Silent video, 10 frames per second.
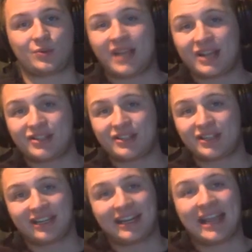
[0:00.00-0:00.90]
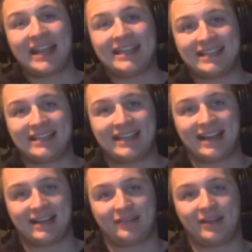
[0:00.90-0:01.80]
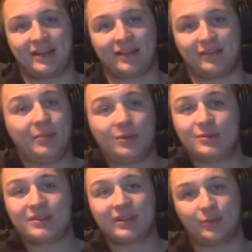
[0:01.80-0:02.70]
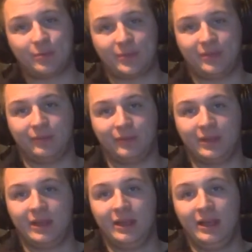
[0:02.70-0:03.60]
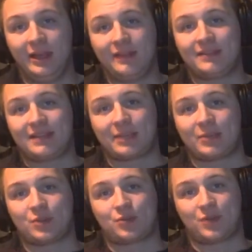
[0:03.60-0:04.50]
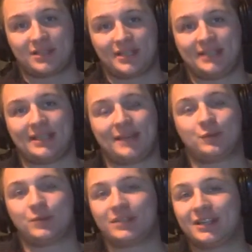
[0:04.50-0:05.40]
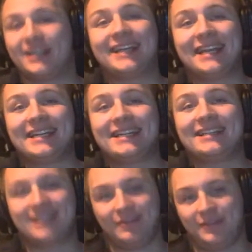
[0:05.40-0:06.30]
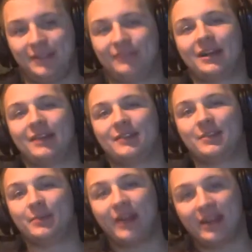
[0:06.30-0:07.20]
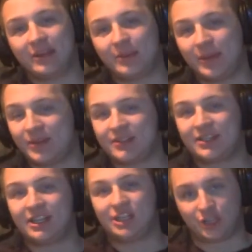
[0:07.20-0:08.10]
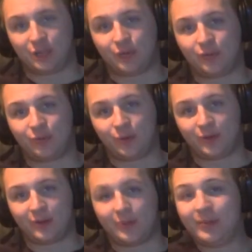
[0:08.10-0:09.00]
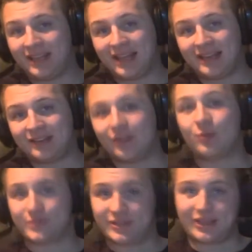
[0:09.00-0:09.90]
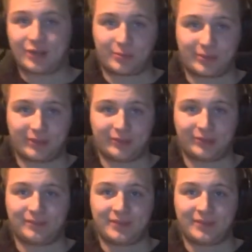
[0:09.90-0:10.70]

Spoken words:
actually done in 1895, but it was later repealed. The second most recent attempt was done in 1975, spearheaded by President Gerald Ford, but again was later repealed.